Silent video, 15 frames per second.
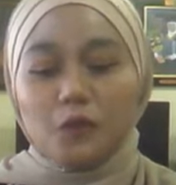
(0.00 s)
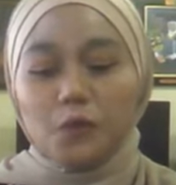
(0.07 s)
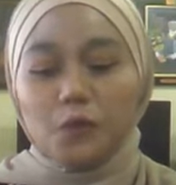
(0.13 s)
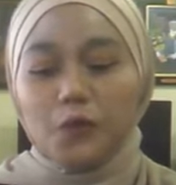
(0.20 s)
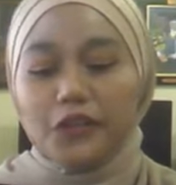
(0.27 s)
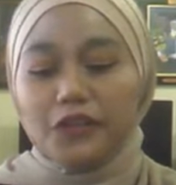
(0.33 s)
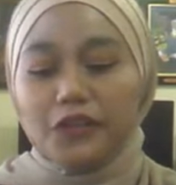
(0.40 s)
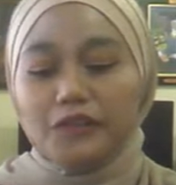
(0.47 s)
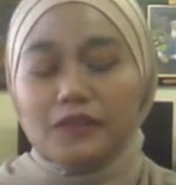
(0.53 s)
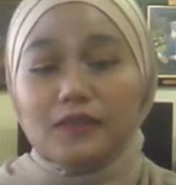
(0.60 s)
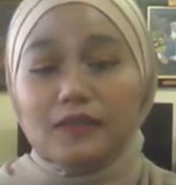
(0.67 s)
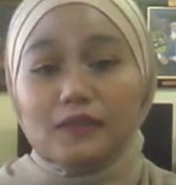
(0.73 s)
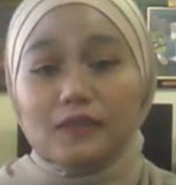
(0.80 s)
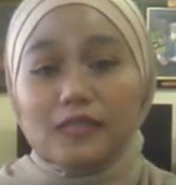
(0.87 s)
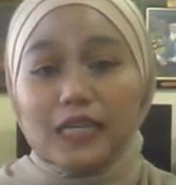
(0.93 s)
weird
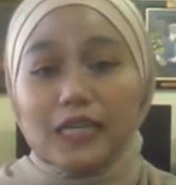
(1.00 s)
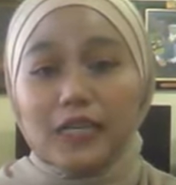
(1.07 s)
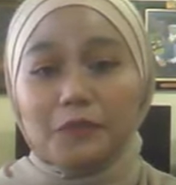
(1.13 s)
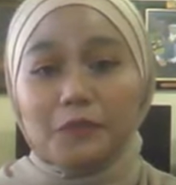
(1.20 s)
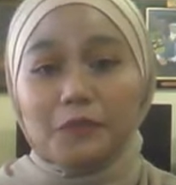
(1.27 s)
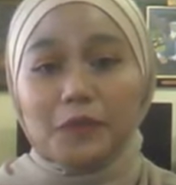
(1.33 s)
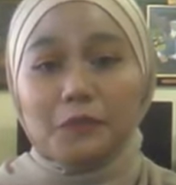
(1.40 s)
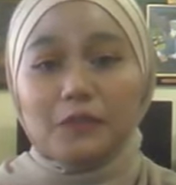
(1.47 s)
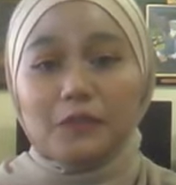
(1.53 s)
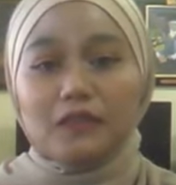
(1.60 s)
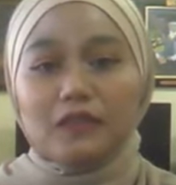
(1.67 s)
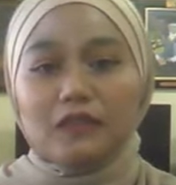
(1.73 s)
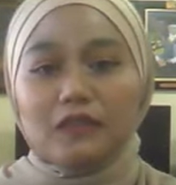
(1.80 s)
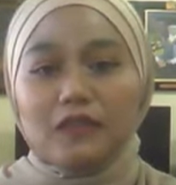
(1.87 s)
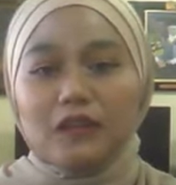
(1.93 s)
seeing
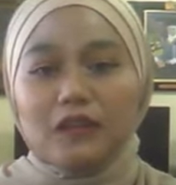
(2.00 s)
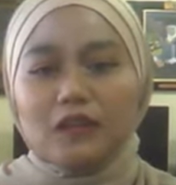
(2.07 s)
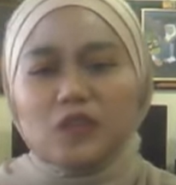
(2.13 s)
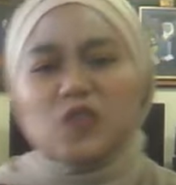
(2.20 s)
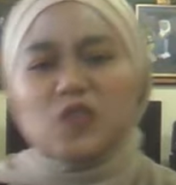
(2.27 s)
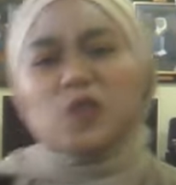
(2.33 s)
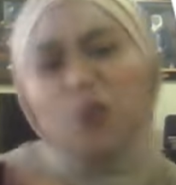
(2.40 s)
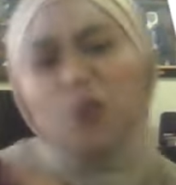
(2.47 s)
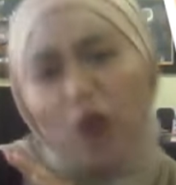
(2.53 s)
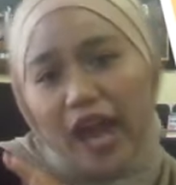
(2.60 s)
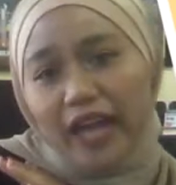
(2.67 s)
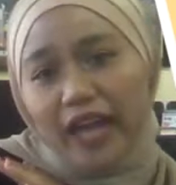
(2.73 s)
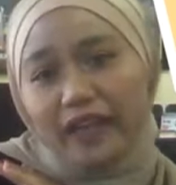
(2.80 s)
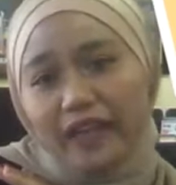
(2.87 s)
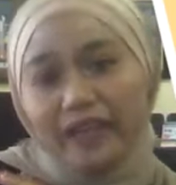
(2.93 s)
people
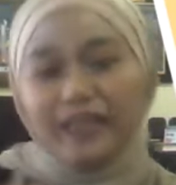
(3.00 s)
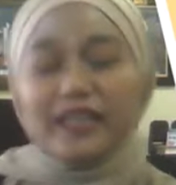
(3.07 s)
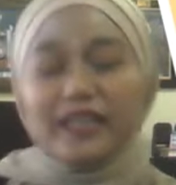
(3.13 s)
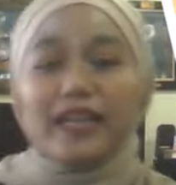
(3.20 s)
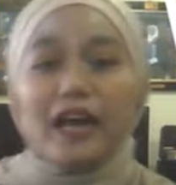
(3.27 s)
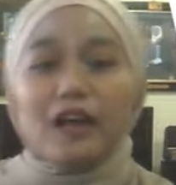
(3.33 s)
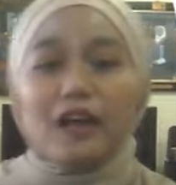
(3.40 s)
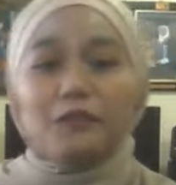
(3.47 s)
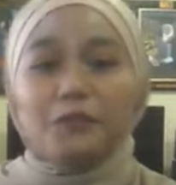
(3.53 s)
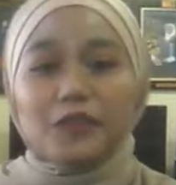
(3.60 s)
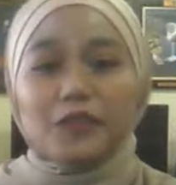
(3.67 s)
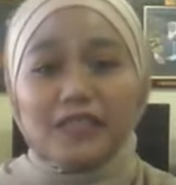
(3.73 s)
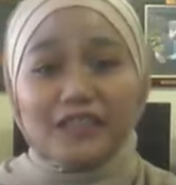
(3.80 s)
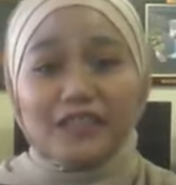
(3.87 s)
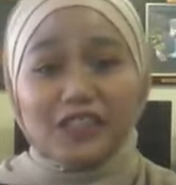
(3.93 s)
swag in a
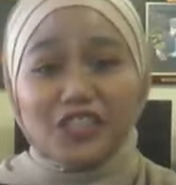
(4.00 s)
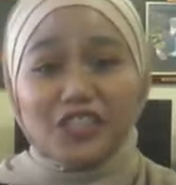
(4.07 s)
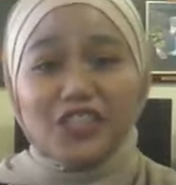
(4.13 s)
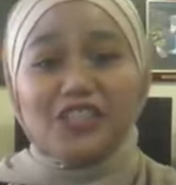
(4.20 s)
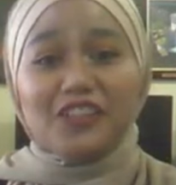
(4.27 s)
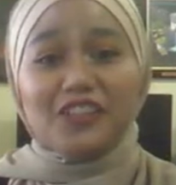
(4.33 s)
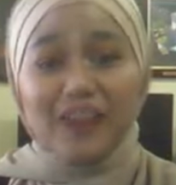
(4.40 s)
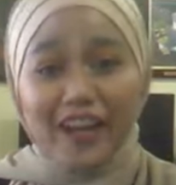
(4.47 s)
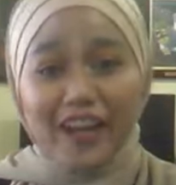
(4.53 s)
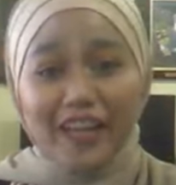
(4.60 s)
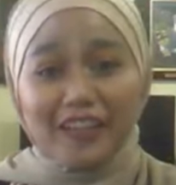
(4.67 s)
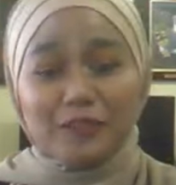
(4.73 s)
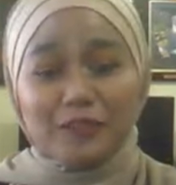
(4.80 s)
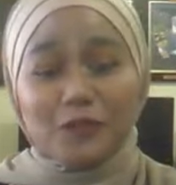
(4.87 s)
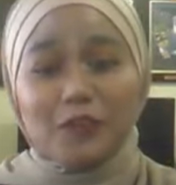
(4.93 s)
presentation,
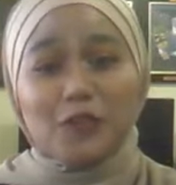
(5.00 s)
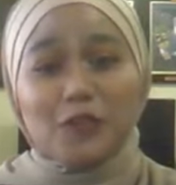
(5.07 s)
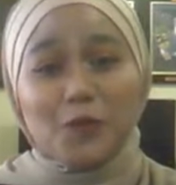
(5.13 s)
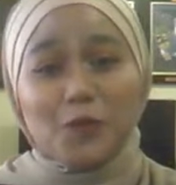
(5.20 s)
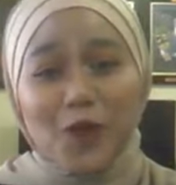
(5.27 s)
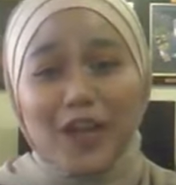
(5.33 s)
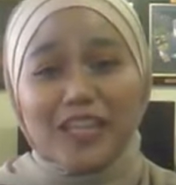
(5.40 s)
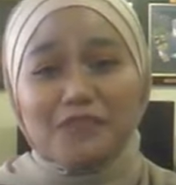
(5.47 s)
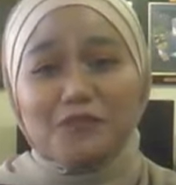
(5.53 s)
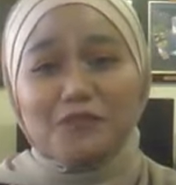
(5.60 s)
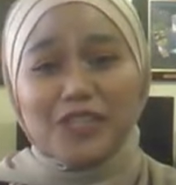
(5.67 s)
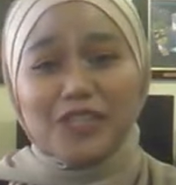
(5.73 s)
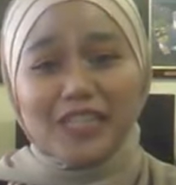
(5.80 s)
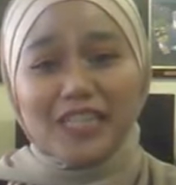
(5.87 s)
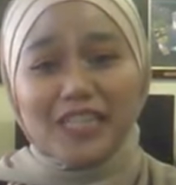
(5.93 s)
right? Doing swag in
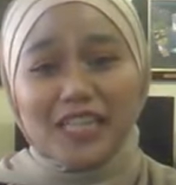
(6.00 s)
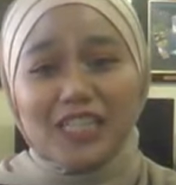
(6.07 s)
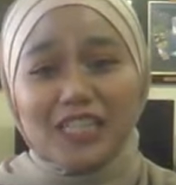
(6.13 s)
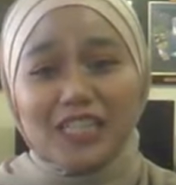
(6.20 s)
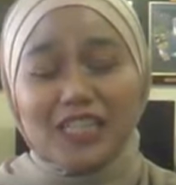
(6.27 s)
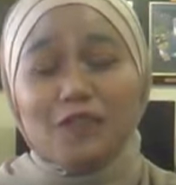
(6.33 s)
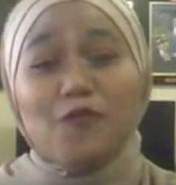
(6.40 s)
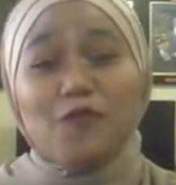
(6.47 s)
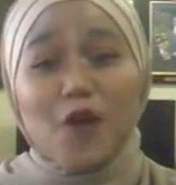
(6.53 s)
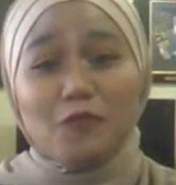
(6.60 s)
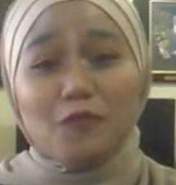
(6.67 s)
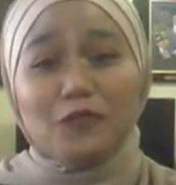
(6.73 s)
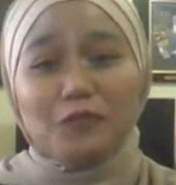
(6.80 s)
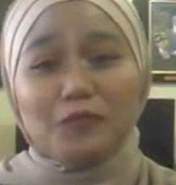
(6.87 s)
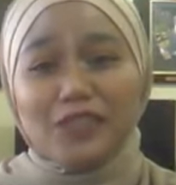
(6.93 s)
presentation,
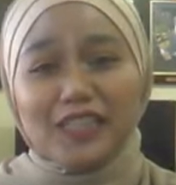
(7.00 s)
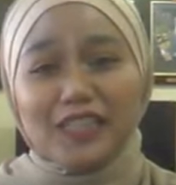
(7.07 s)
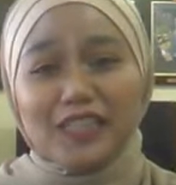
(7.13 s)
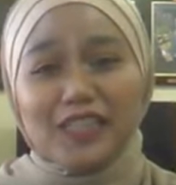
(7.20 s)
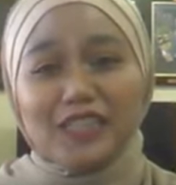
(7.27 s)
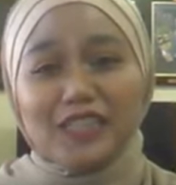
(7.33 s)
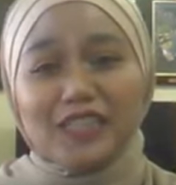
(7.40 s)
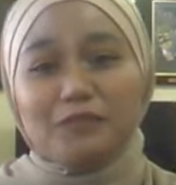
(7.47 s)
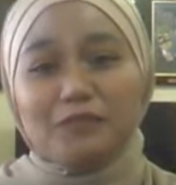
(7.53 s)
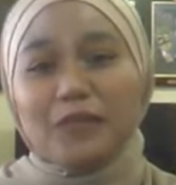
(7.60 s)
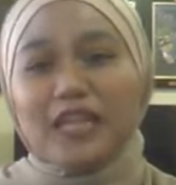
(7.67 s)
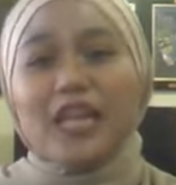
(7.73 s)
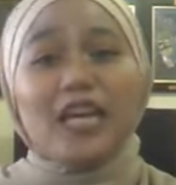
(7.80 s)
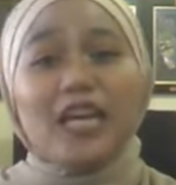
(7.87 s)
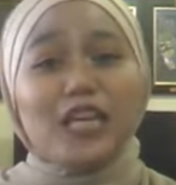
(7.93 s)
informal presentation.
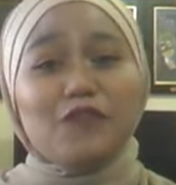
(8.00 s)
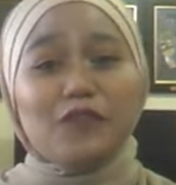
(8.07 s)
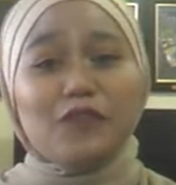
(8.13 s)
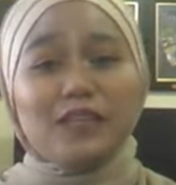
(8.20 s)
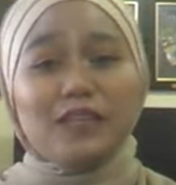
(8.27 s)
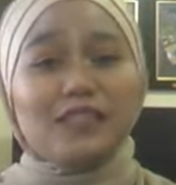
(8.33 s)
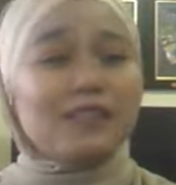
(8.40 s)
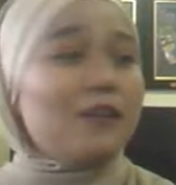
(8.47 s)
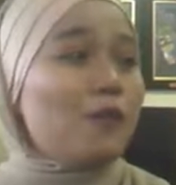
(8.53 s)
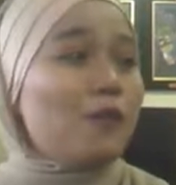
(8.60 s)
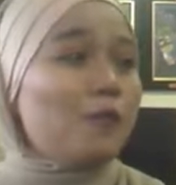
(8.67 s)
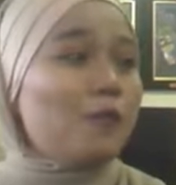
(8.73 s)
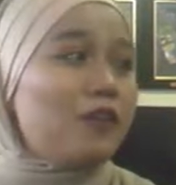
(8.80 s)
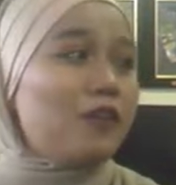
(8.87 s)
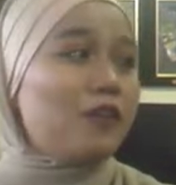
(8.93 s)
But if it is
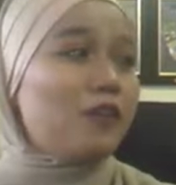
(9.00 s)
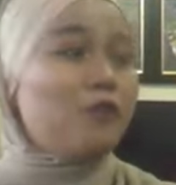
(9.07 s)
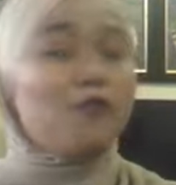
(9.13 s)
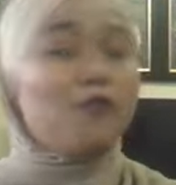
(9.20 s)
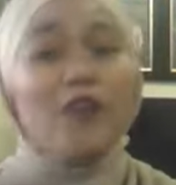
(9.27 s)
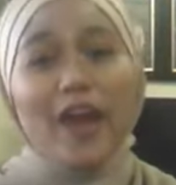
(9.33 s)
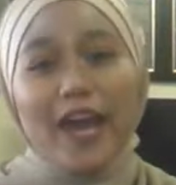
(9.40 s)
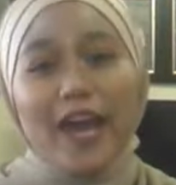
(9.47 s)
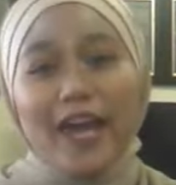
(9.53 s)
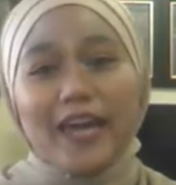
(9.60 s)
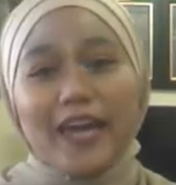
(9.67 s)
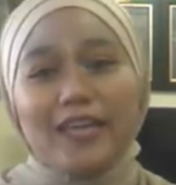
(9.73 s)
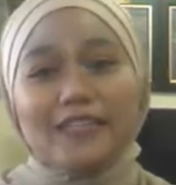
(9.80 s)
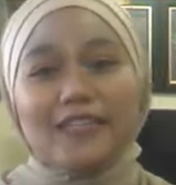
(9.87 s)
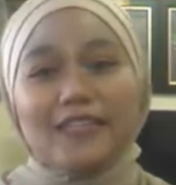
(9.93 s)
between
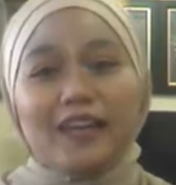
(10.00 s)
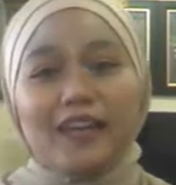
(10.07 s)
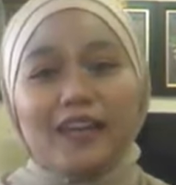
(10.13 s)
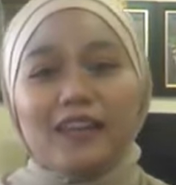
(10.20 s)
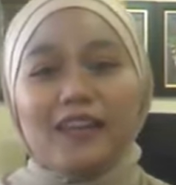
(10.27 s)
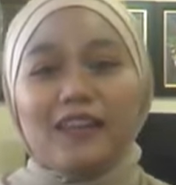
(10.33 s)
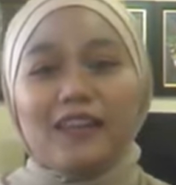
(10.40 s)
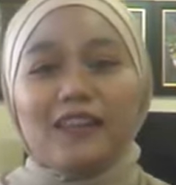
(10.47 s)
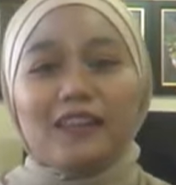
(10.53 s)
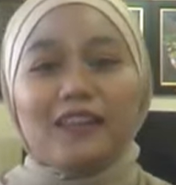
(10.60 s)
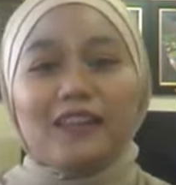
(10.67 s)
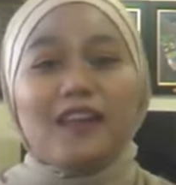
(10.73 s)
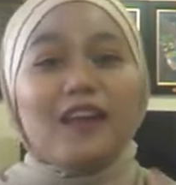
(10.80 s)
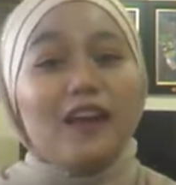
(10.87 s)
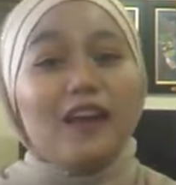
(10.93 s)
friends and